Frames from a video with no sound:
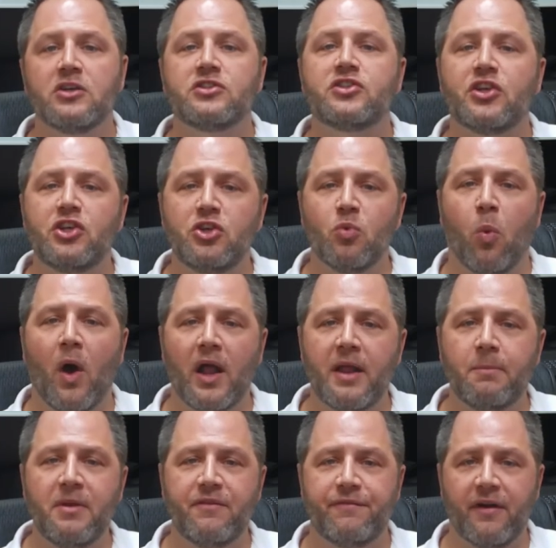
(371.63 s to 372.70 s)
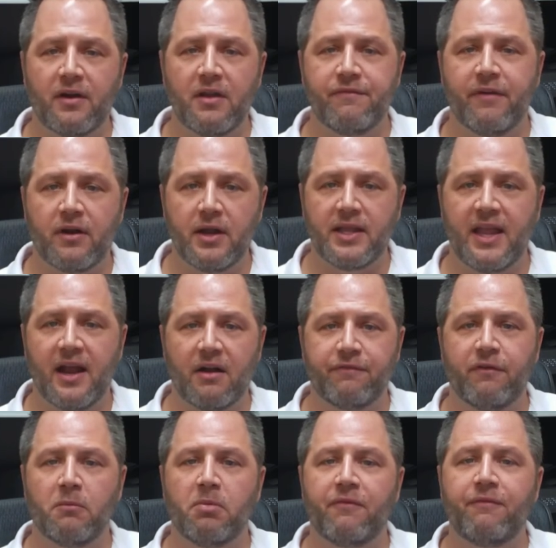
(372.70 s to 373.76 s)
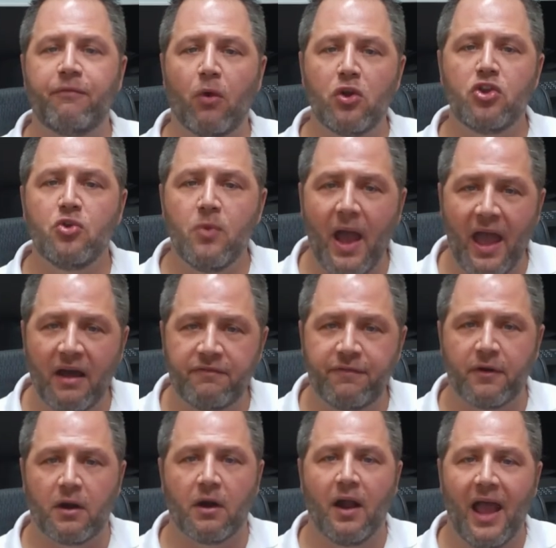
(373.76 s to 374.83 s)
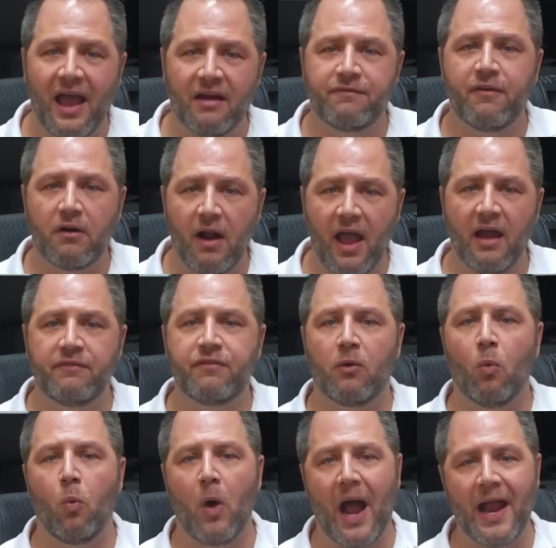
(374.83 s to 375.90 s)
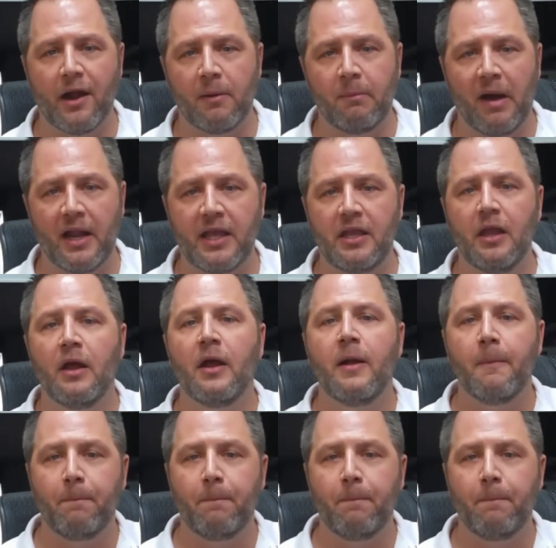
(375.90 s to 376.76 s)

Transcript: So you want to be very, very careful before you ever wire money.